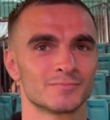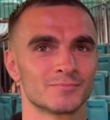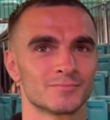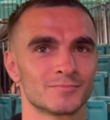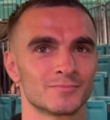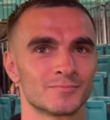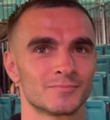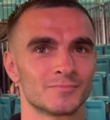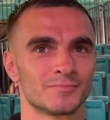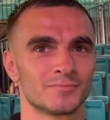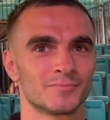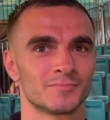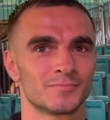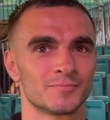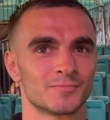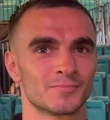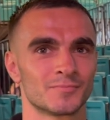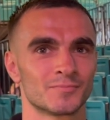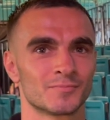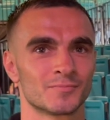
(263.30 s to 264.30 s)

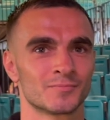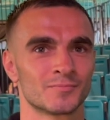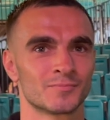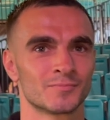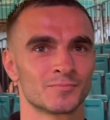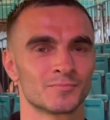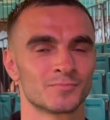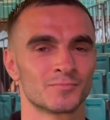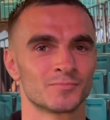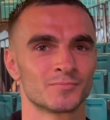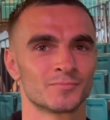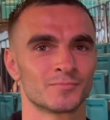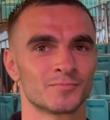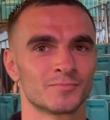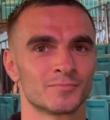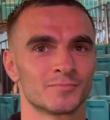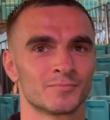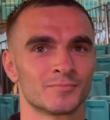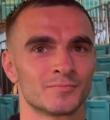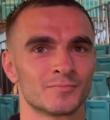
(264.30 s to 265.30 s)

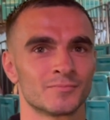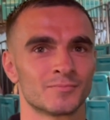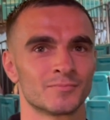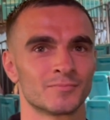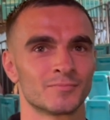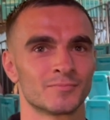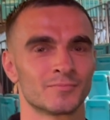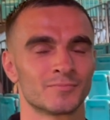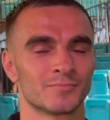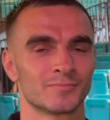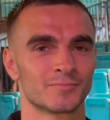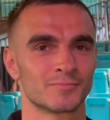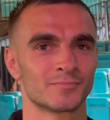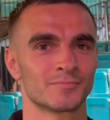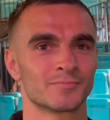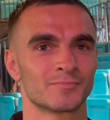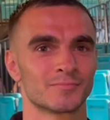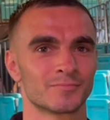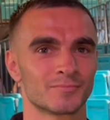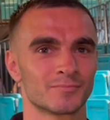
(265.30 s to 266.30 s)

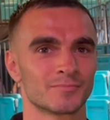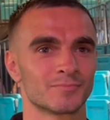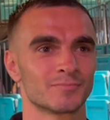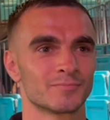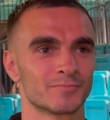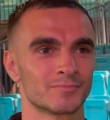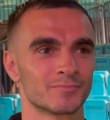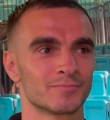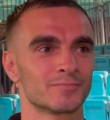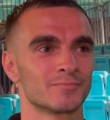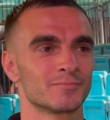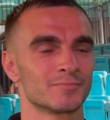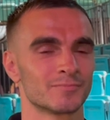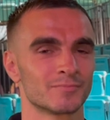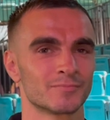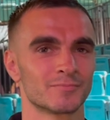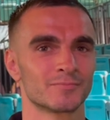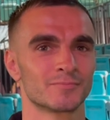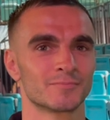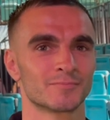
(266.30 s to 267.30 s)

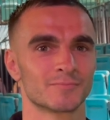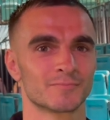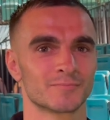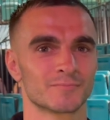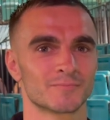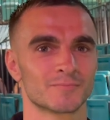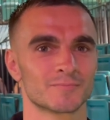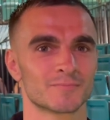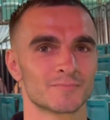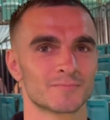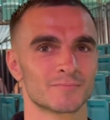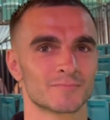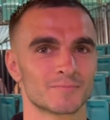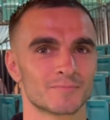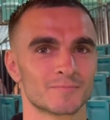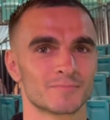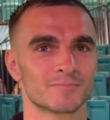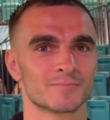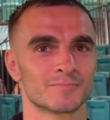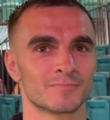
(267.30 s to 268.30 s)

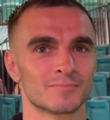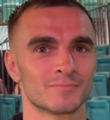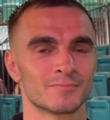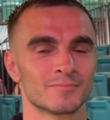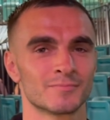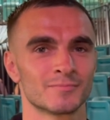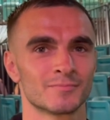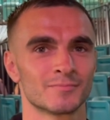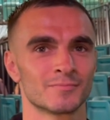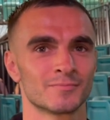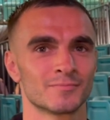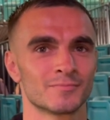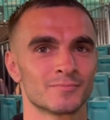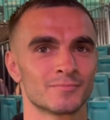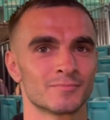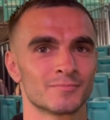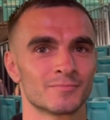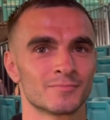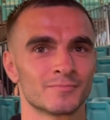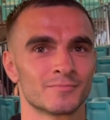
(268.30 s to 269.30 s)

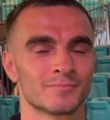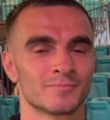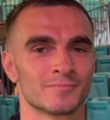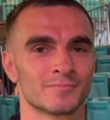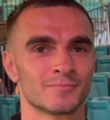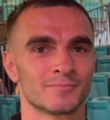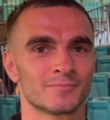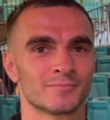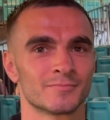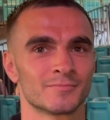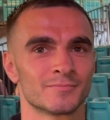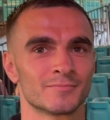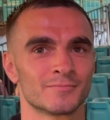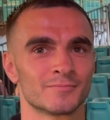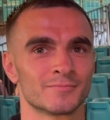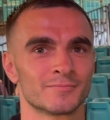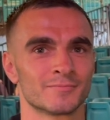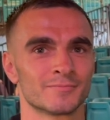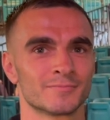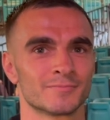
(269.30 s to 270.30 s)

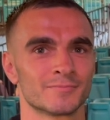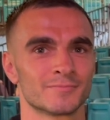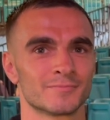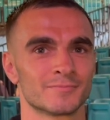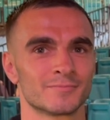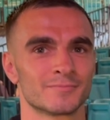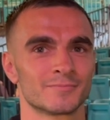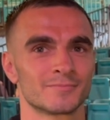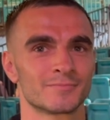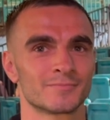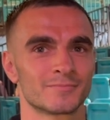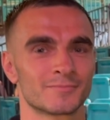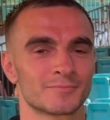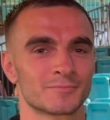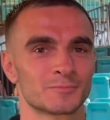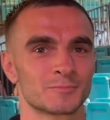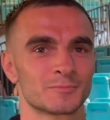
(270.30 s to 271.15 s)
No words are spoken by the person on screen.